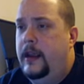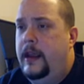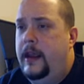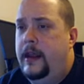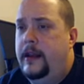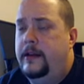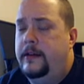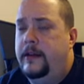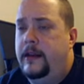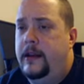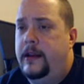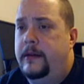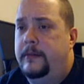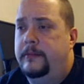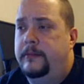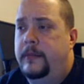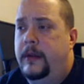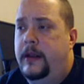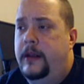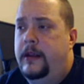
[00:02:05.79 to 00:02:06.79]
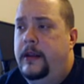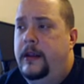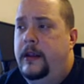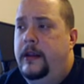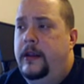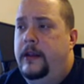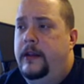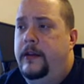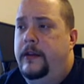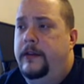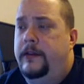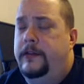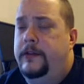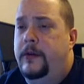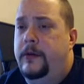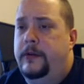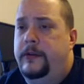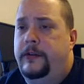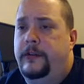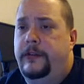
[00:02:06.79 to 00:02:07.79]
and
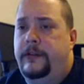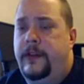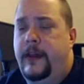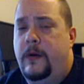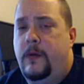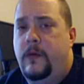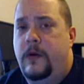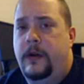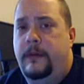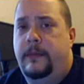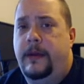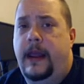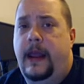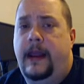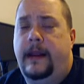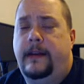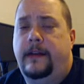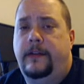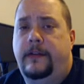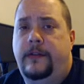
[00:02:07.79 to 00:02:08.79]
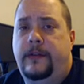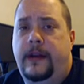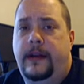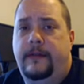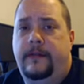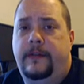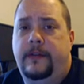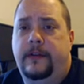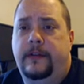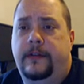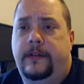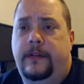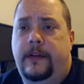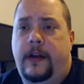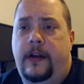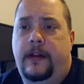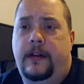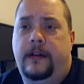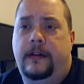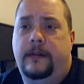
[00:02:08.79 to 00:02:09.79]
so it's just that one package you have to
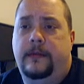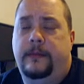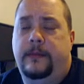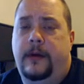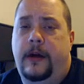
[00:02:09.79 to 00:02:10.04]
install,